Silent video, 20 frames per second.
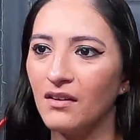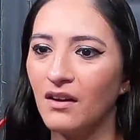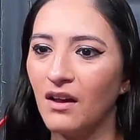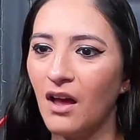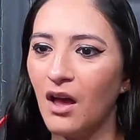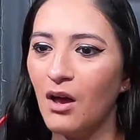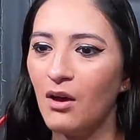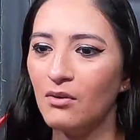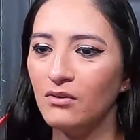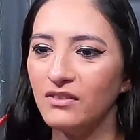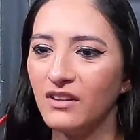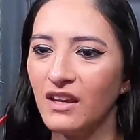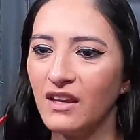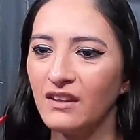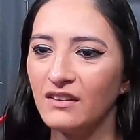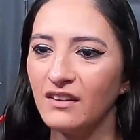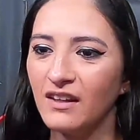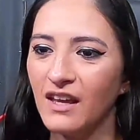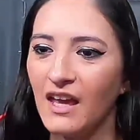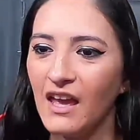Oh
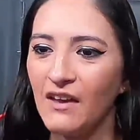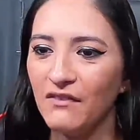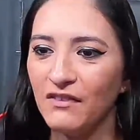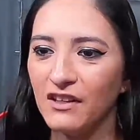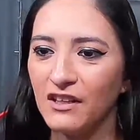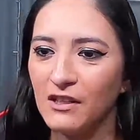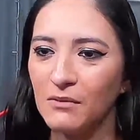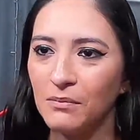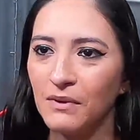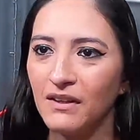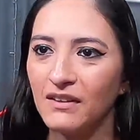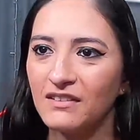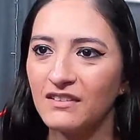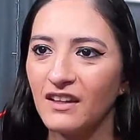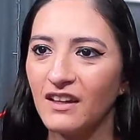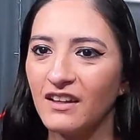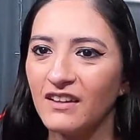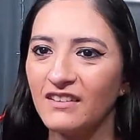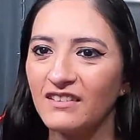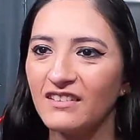dang, they have it in a big
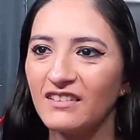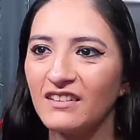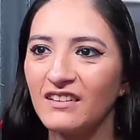size.